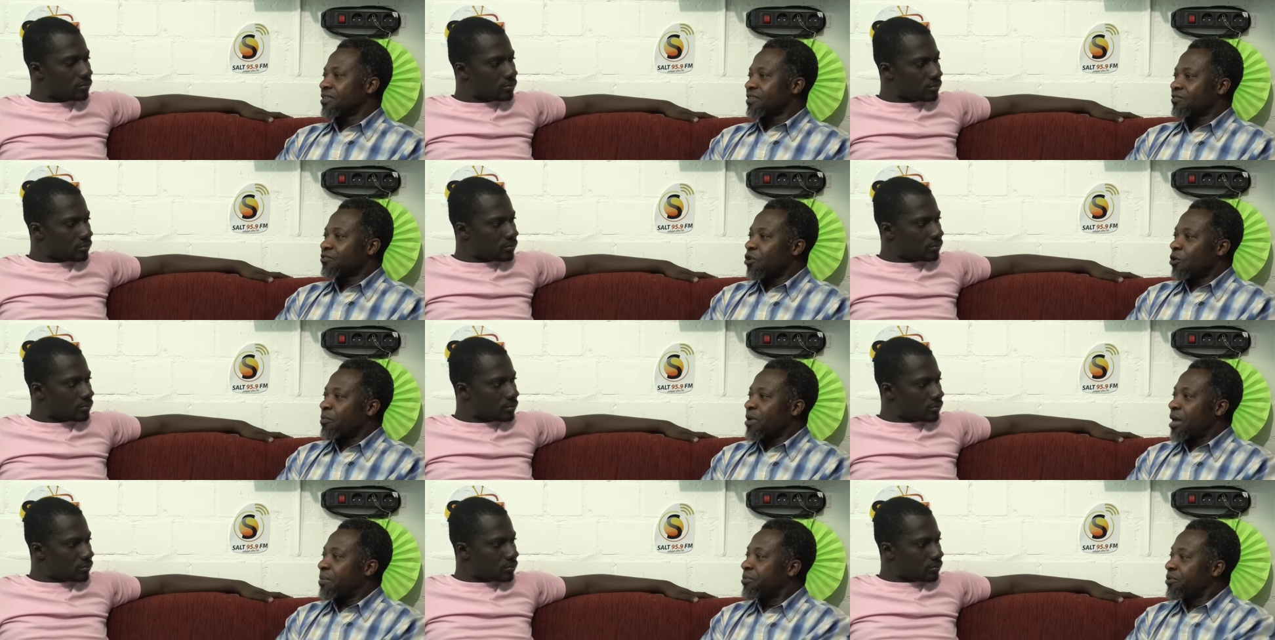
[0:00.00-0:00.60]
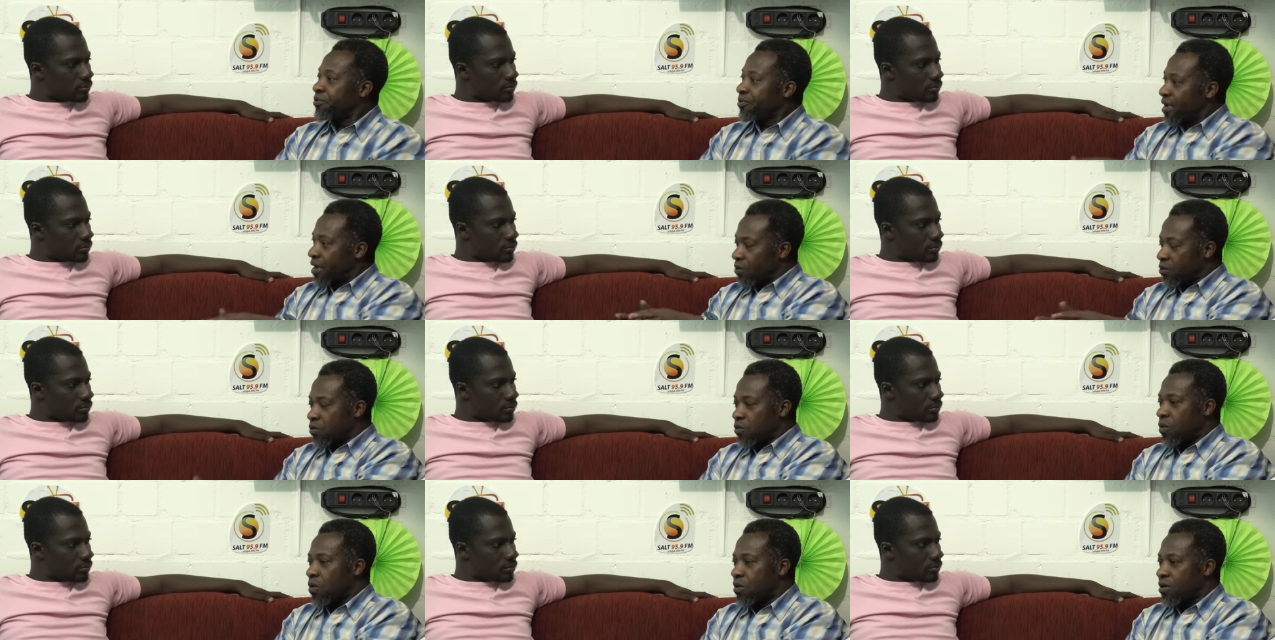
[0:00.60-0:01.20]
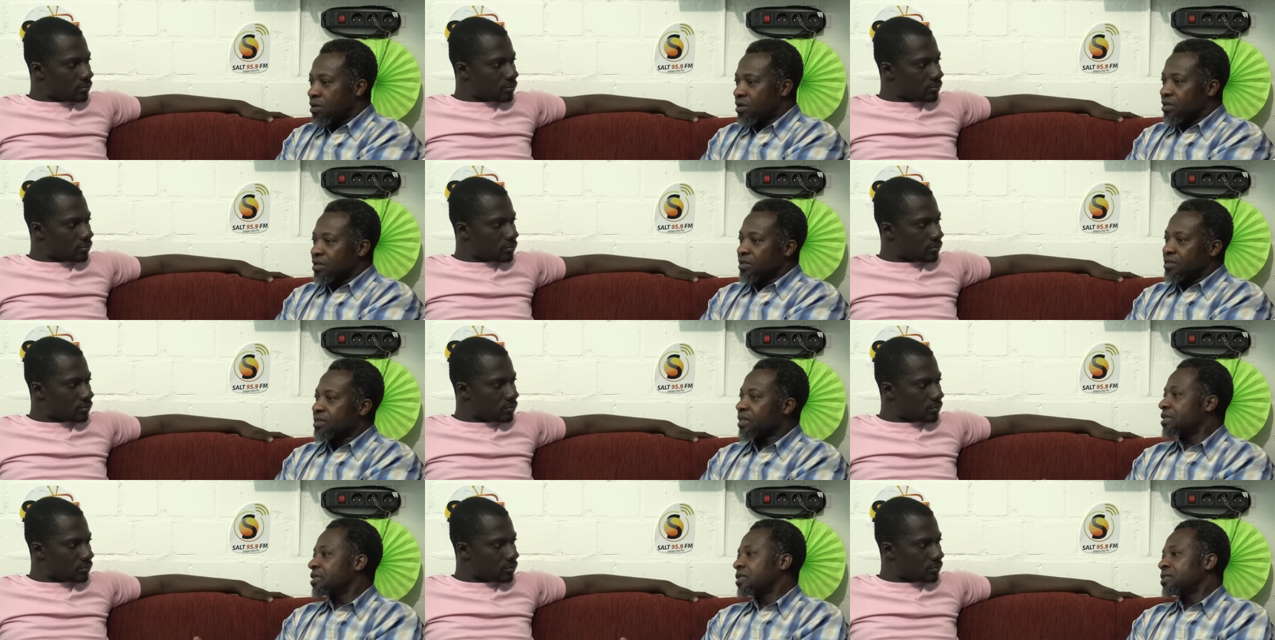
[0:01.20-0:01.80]
Speaker 1: so oba bi wira ho
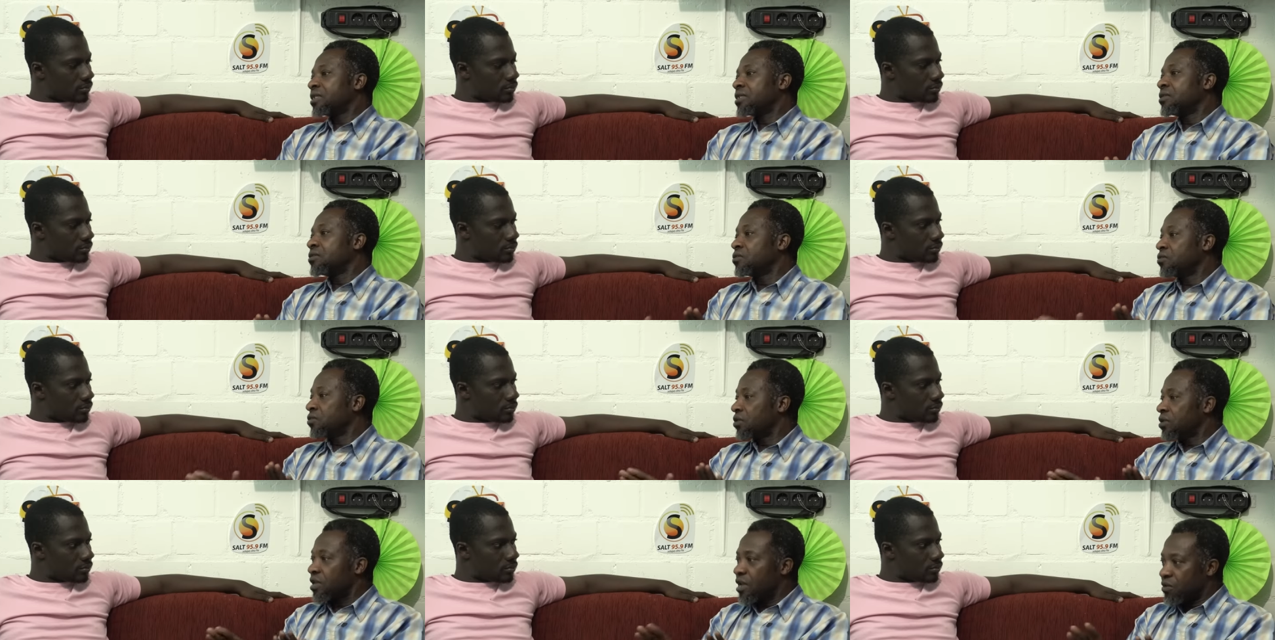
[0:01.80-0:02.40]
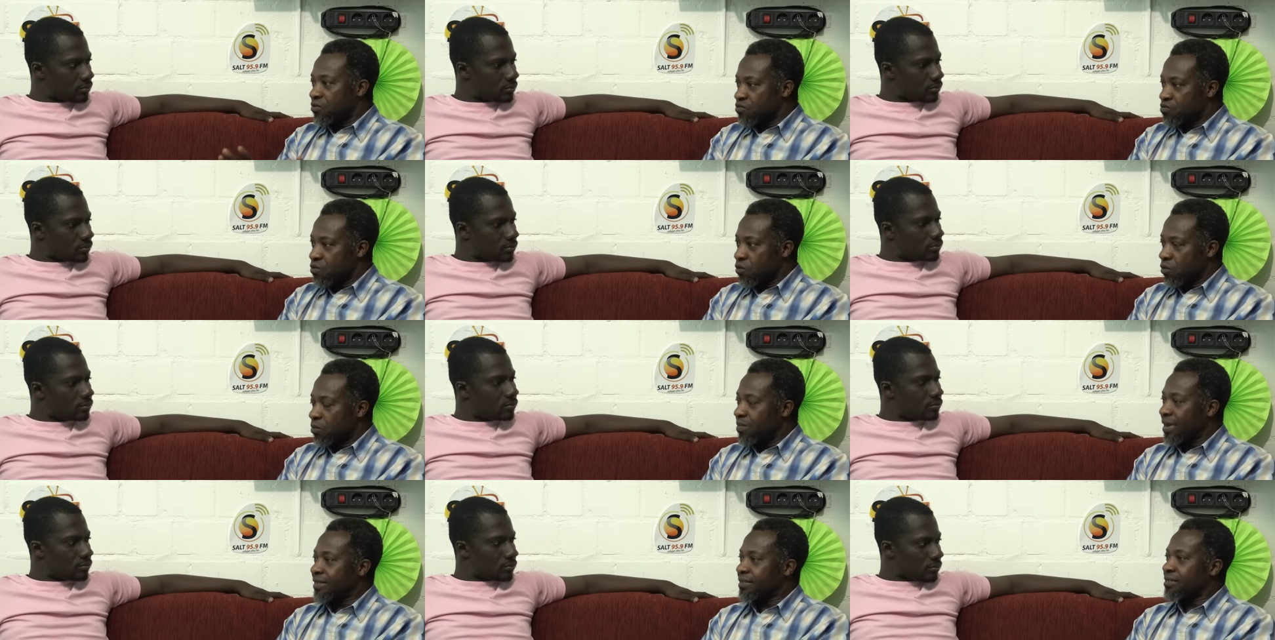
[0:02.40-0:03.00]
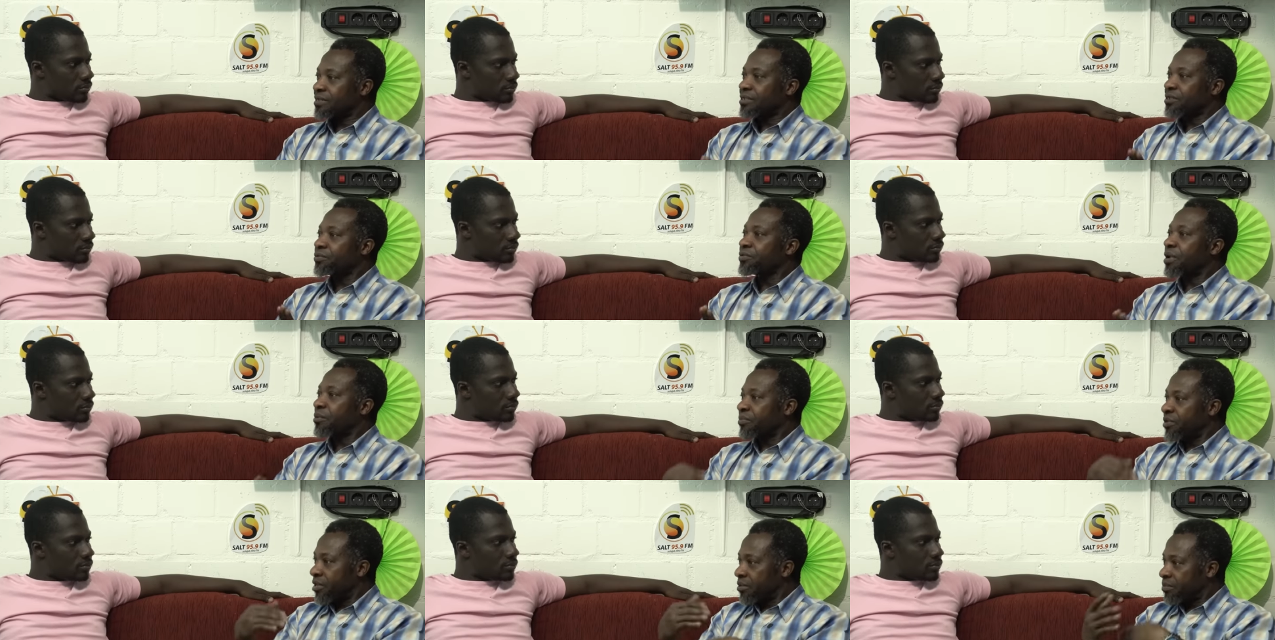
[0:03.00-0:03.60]
se nye se ni kunu na wu but na
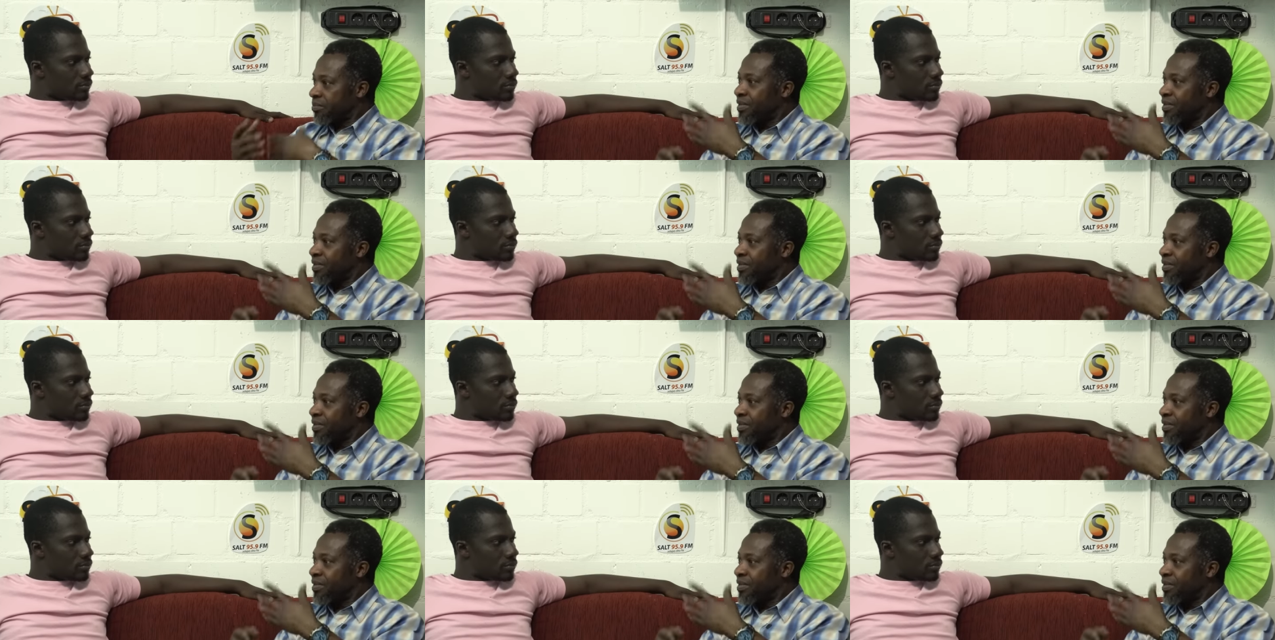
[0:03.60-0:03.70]
wira bi